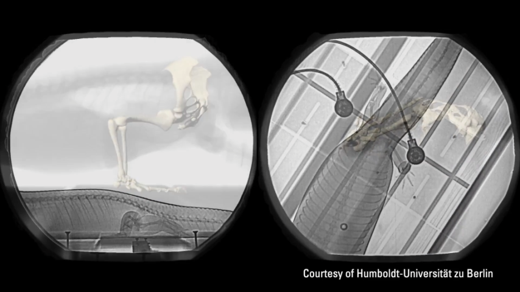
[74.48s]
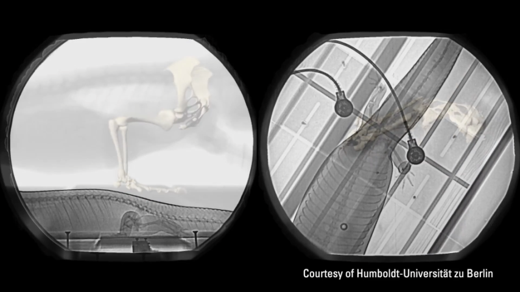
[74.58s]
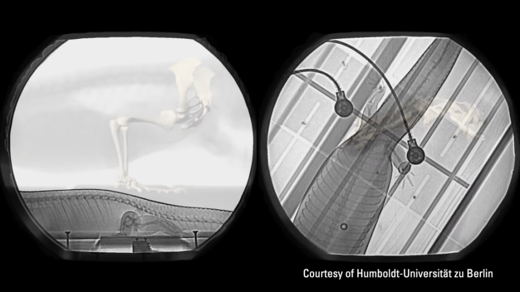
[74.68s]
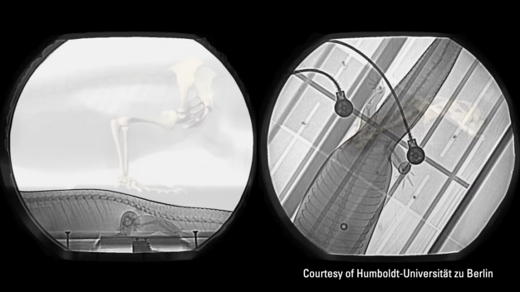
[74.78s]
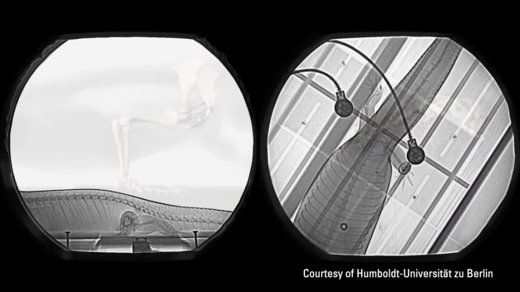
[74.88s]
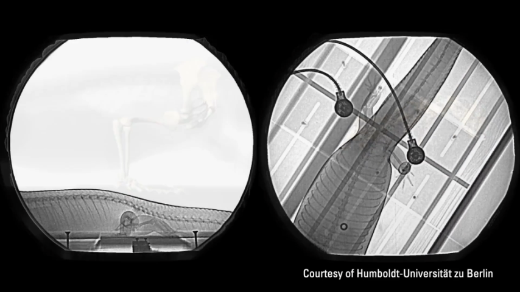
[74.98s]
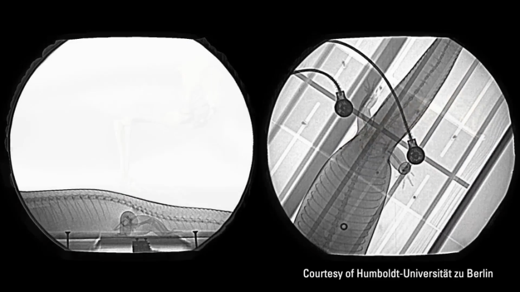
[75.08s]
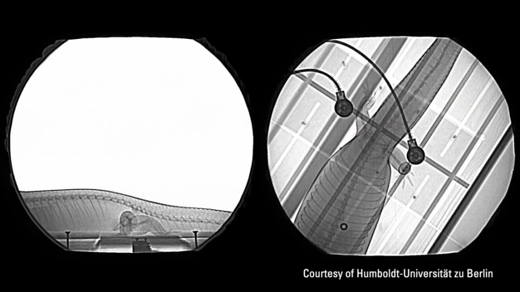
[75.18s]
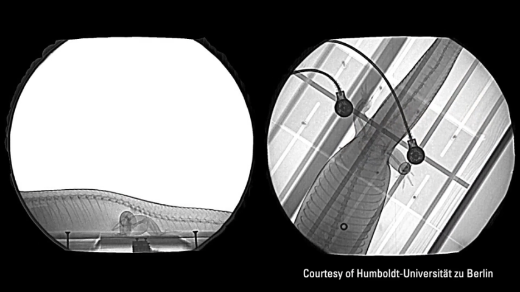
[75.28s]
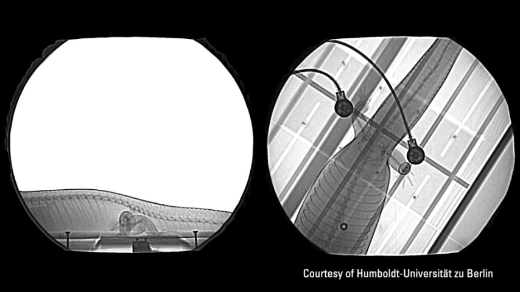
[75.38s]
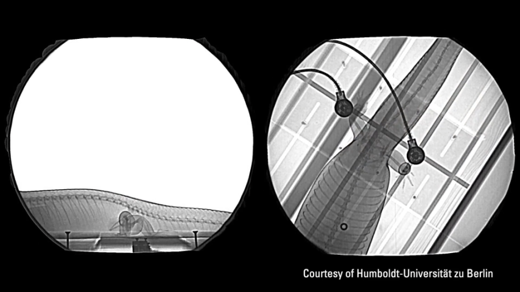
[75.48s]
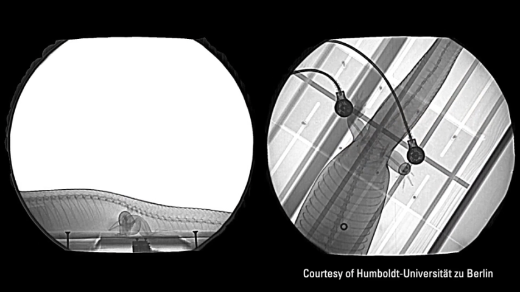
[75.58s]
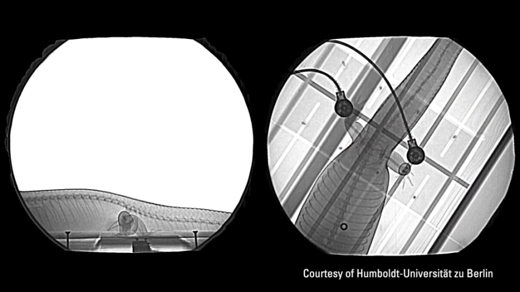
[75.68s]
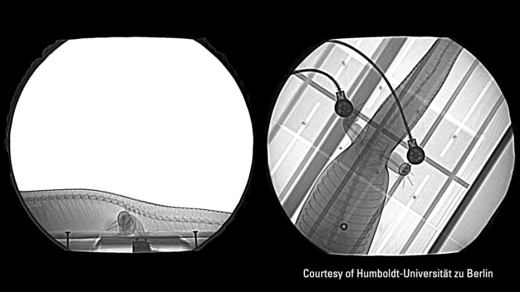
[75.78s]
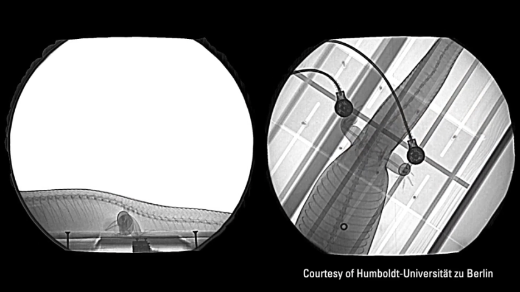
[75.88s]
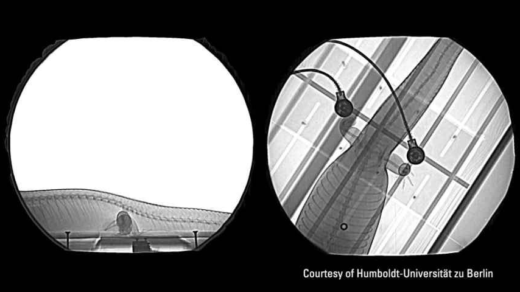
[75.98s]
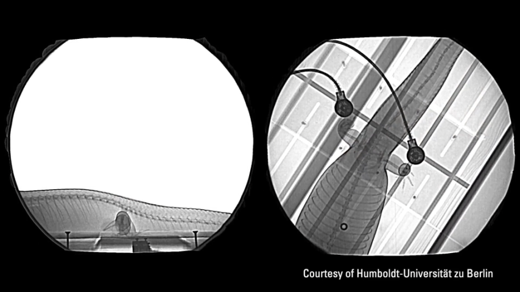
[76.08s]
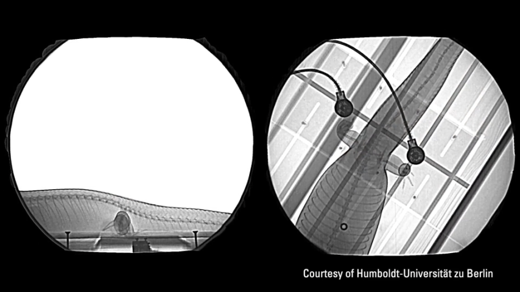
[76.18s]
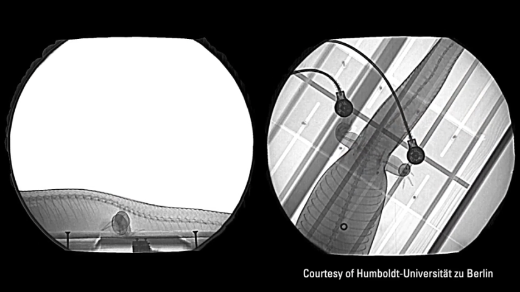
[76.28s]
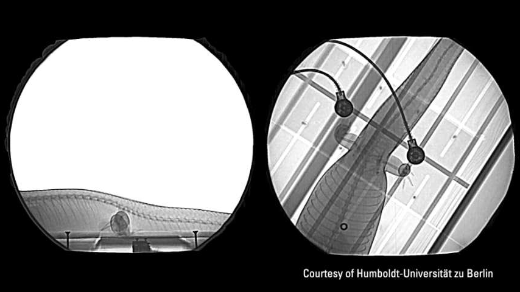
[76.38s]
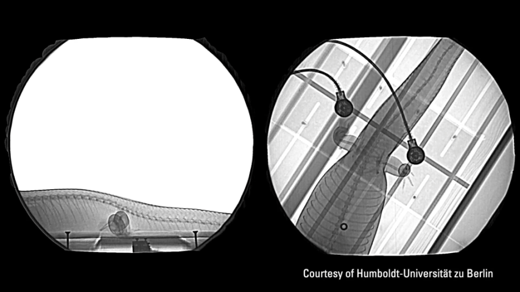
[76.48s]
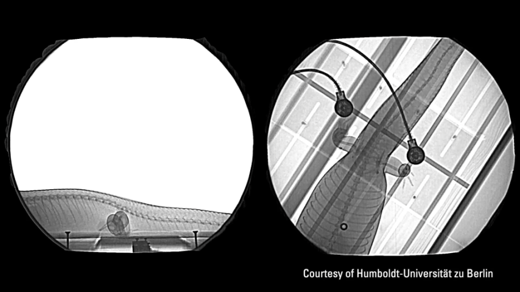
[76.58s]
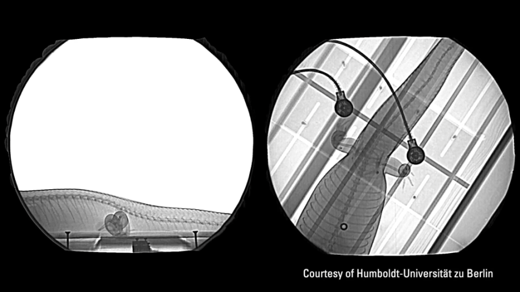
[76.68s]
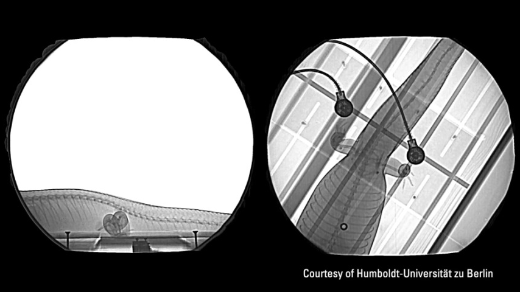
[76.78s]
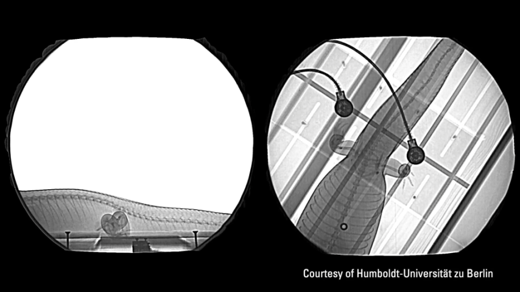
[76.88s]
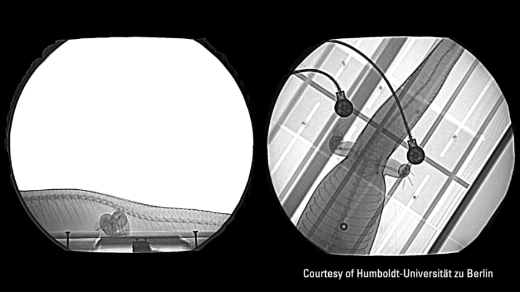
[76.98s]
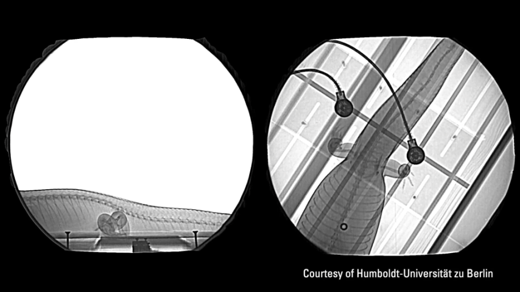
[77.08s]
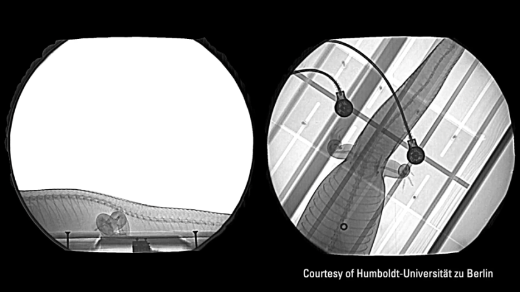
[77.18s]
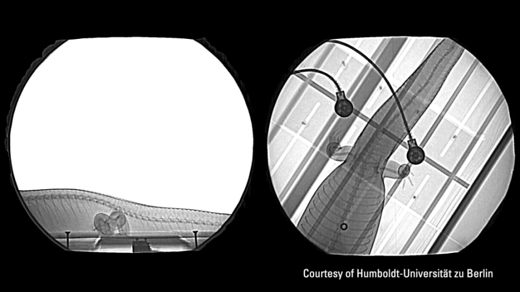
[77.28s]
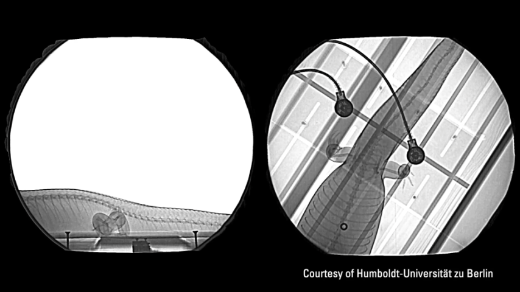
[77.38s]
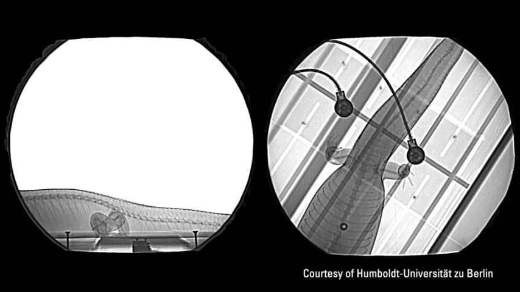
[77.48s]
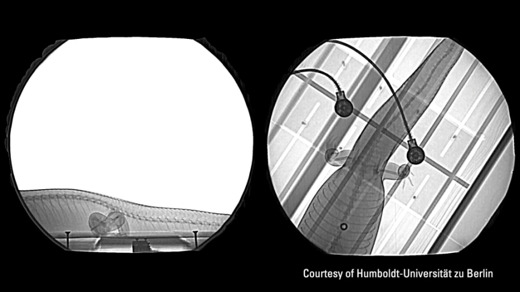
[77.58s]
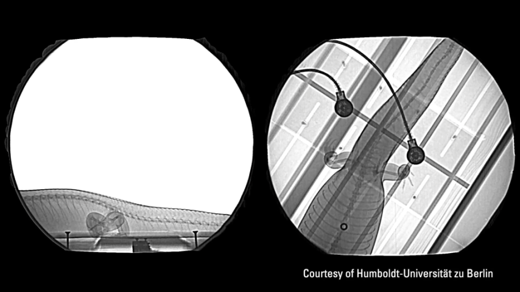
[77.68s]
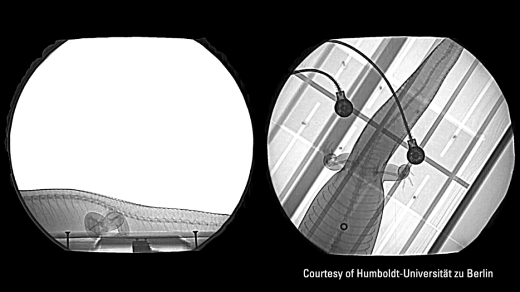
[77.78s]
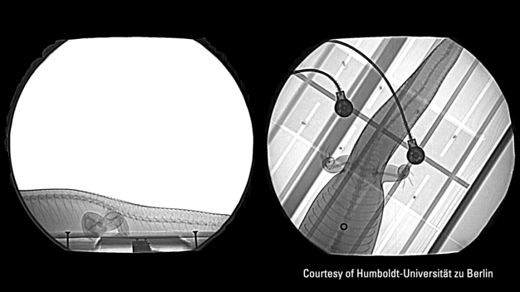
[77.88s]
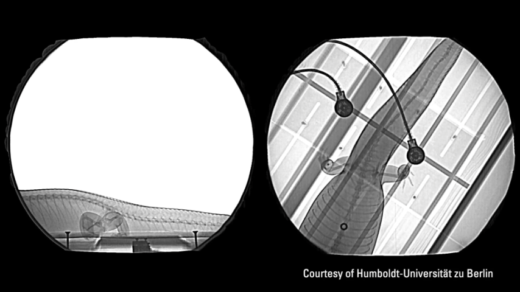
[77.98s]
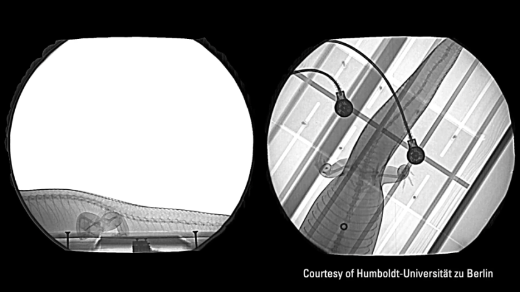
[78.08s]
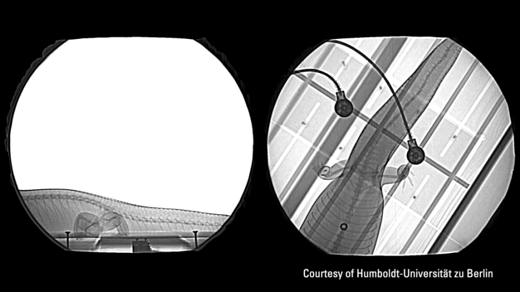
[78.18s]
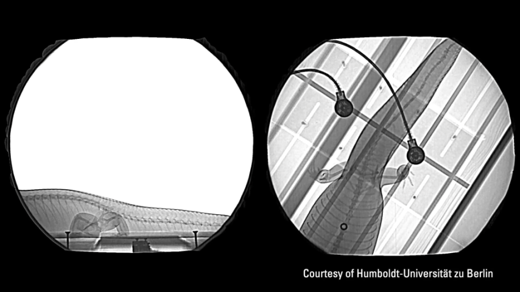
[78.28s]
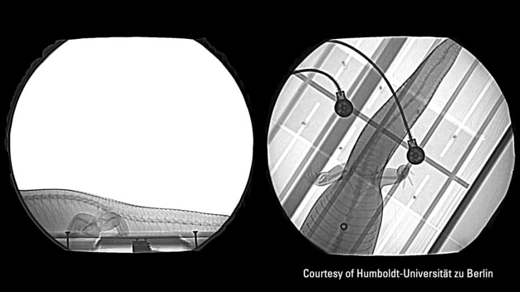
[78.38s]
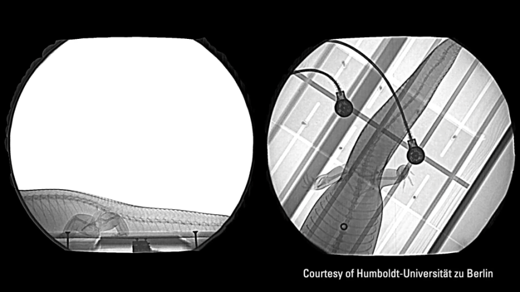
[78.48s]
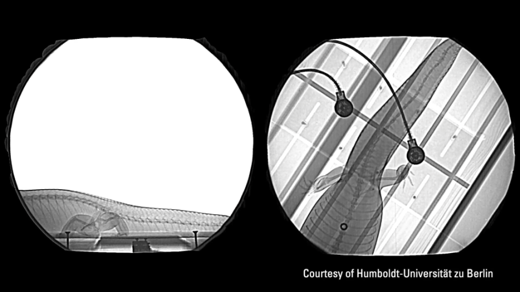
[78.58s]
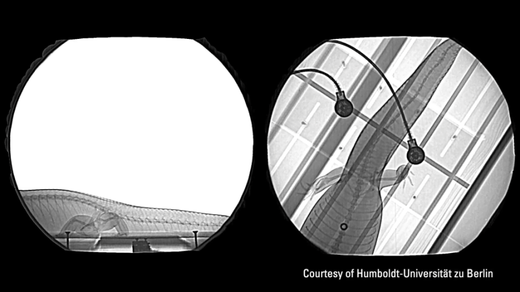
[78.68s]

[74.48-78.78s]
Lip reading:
No face is visible, so there are no lips to read.